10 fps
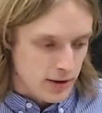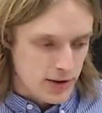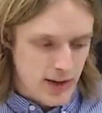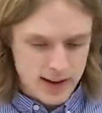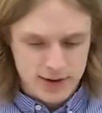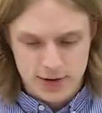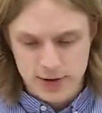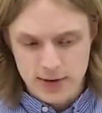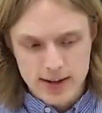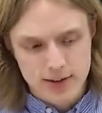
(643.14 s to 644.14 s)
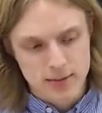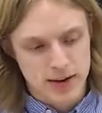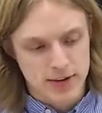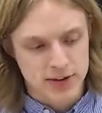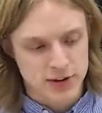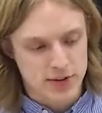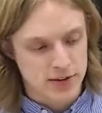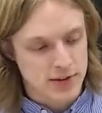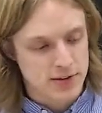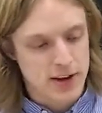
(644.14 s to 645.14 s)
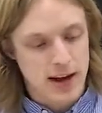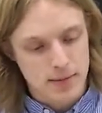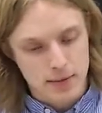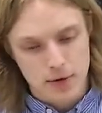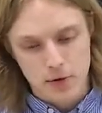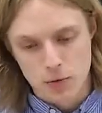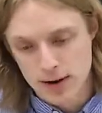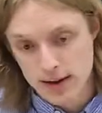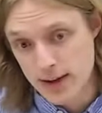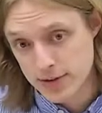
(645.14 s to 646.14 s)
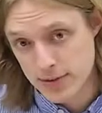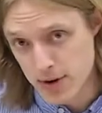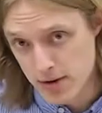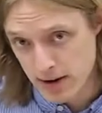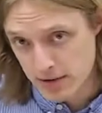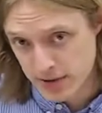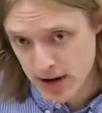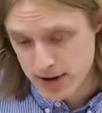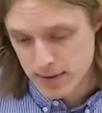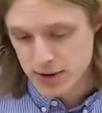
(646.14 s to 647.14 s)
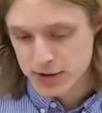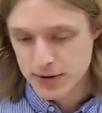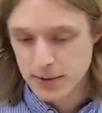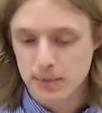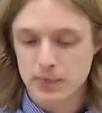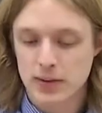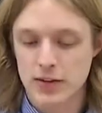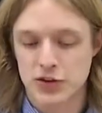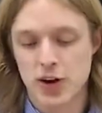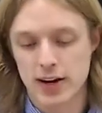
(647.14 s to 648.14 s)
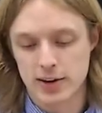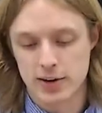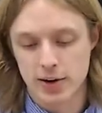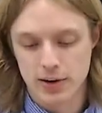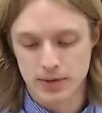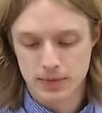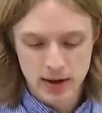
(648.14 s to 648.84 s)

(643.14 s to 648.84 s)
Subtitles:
So that's the basic gist of this game. One last component I forgot to mention, the China card.